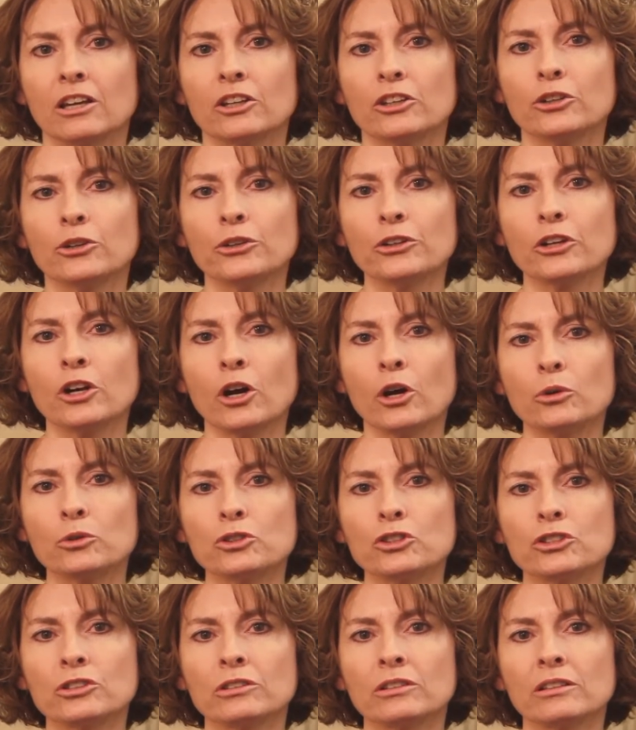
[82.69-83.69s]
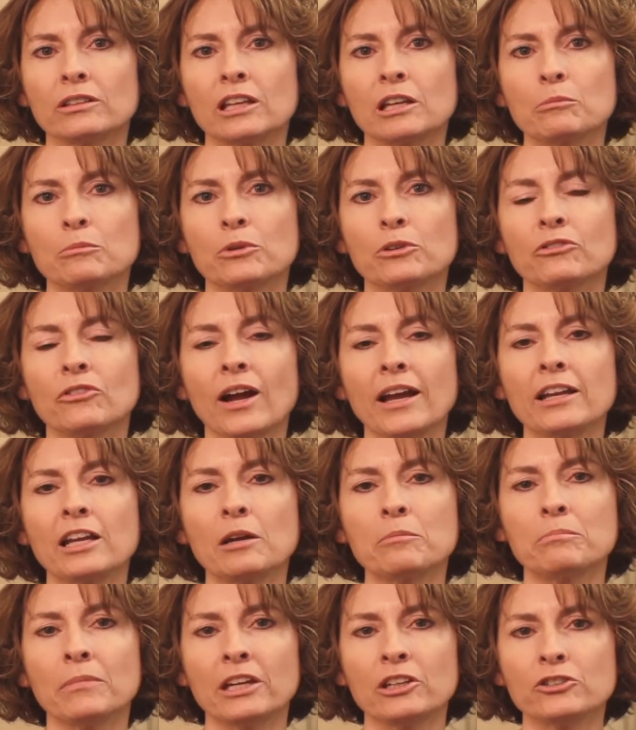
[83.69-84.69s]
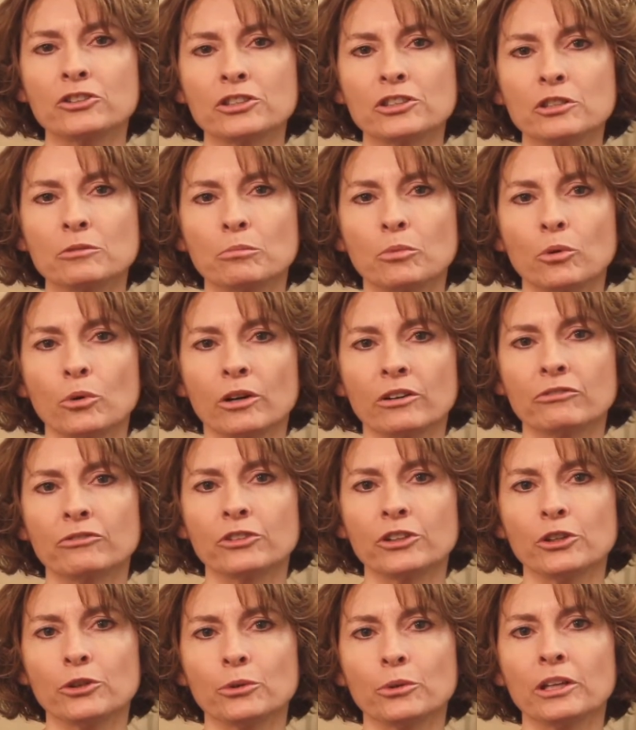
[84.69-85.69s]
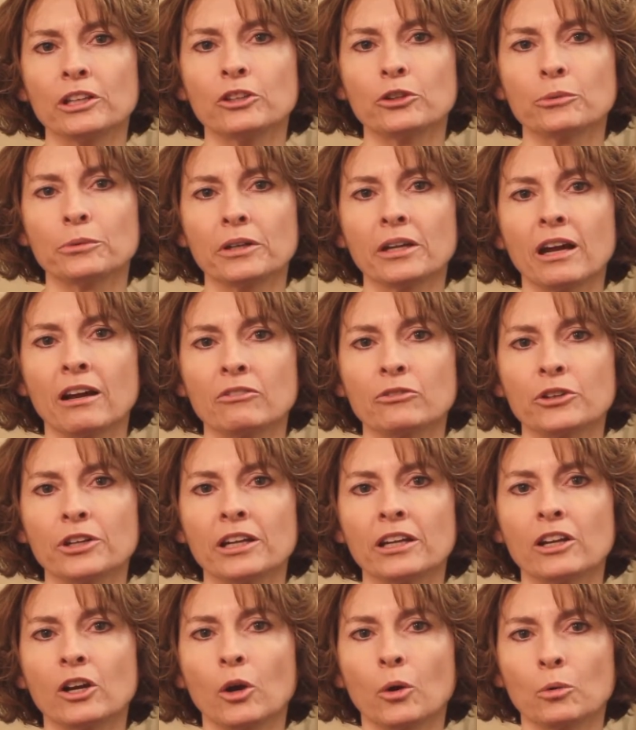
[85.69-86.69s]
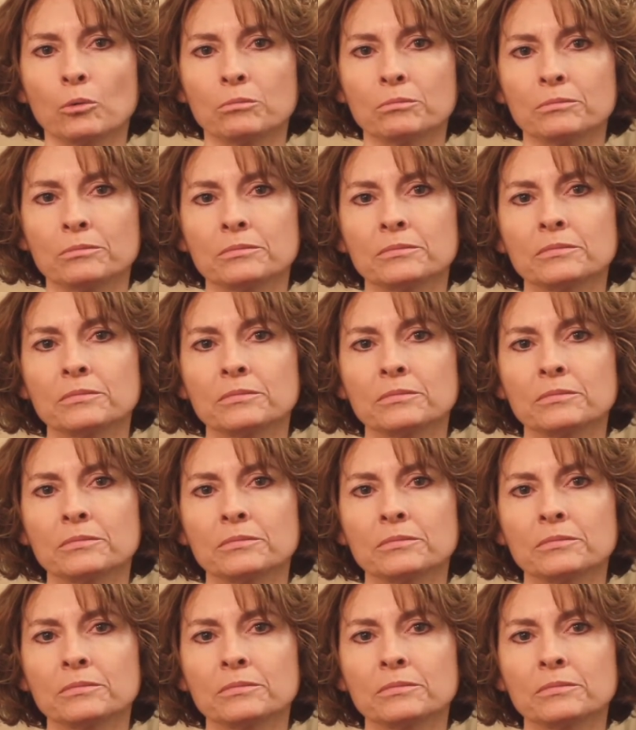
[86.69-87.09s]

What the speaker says: Your coach can provide a major support for you in your recovery at home.